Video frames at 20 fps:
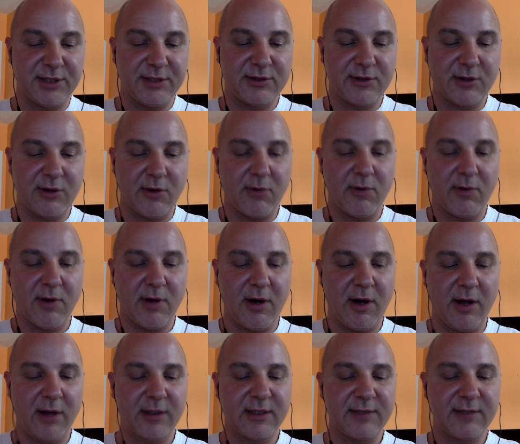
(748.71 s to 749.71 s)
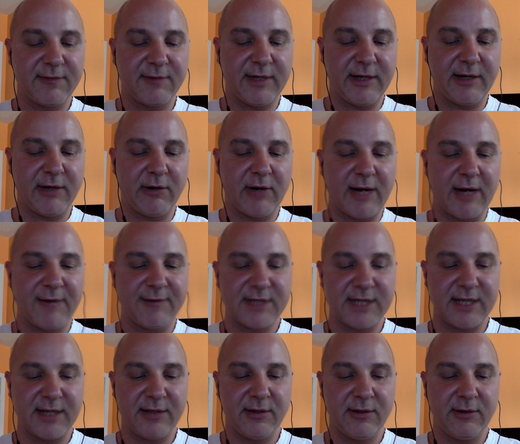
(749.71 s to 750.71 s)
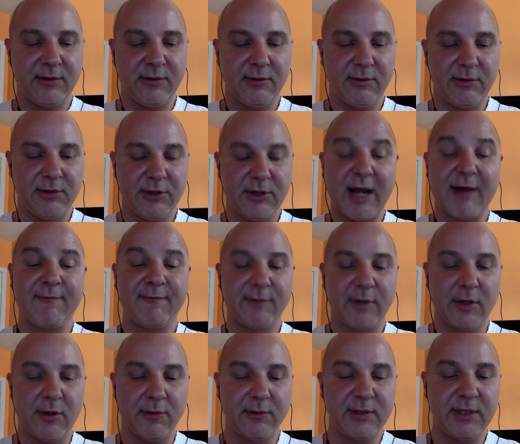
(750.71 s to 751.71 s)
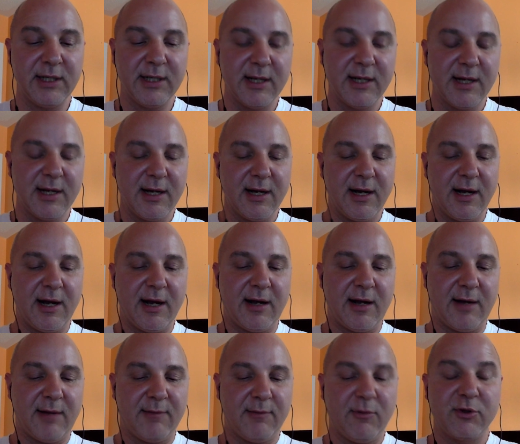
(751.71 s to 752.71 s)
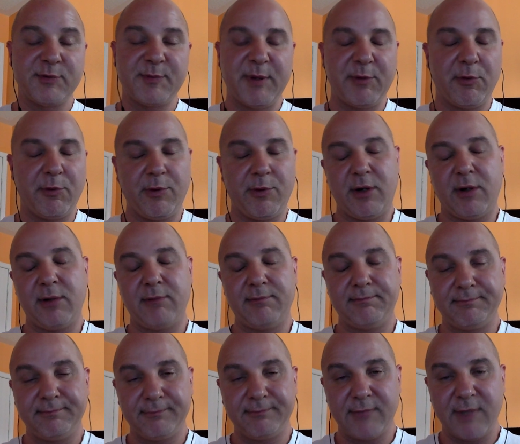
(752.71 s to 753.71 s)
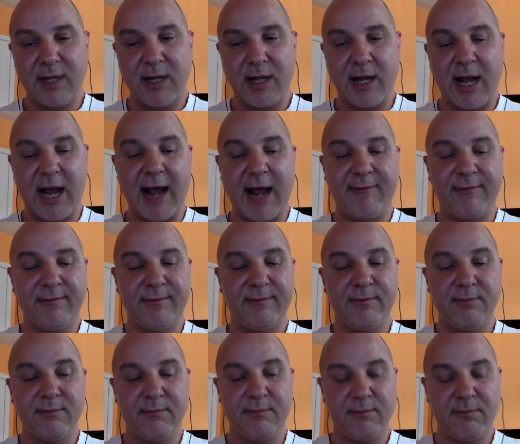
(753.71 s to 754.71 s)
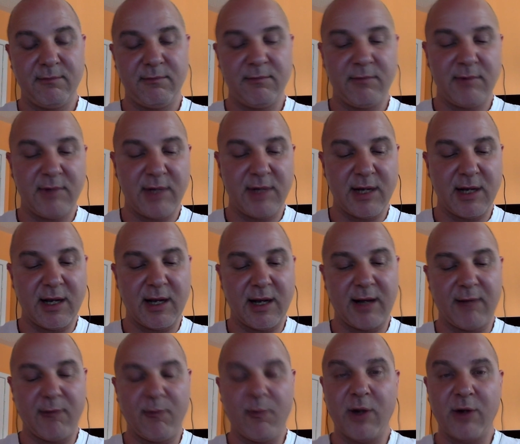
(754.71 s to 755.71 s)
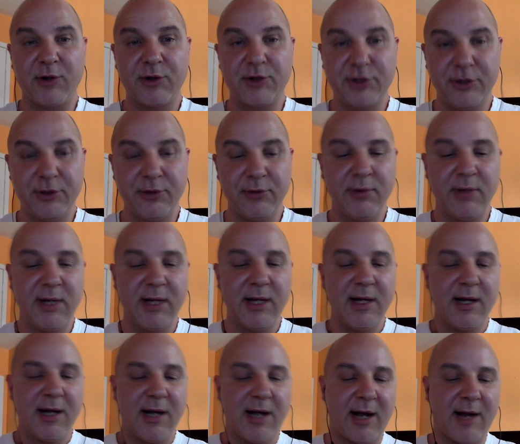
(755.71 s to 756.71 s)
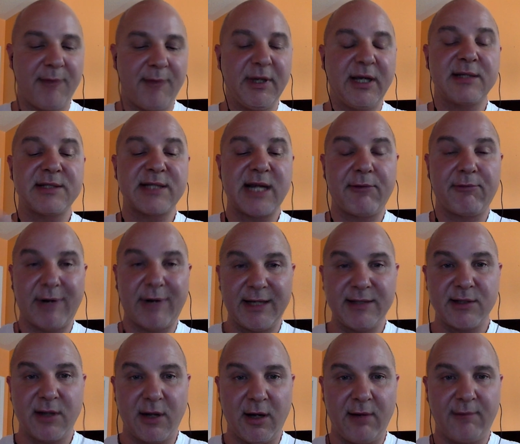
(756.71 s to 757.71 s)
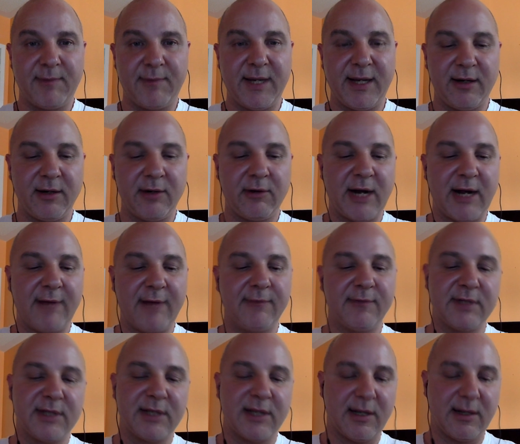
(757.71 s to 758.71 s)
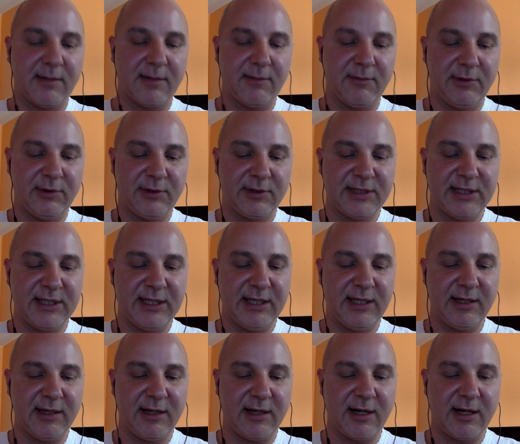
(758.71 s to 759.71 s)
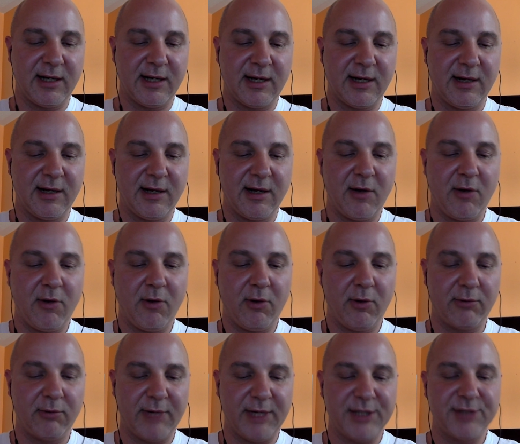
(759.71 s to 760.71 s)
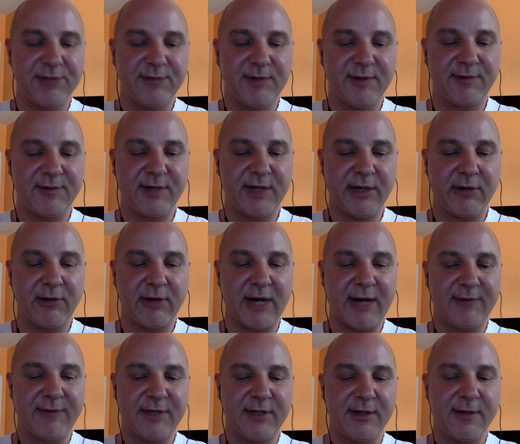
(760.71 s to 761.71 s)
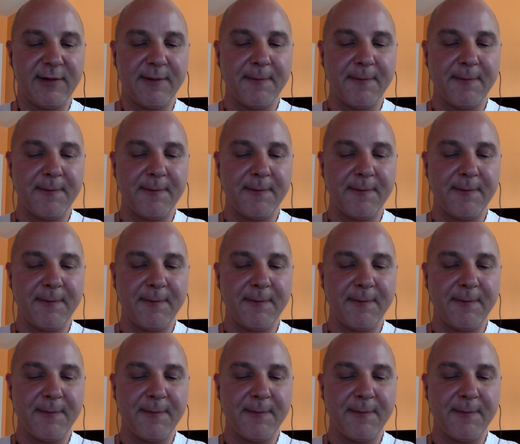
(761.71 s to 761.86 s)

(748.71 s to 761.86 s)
So all the different aircrafts that you have flown. Most people will have one or two. Because I rent all my aircraft, you'll see a whole range of different aircraft here.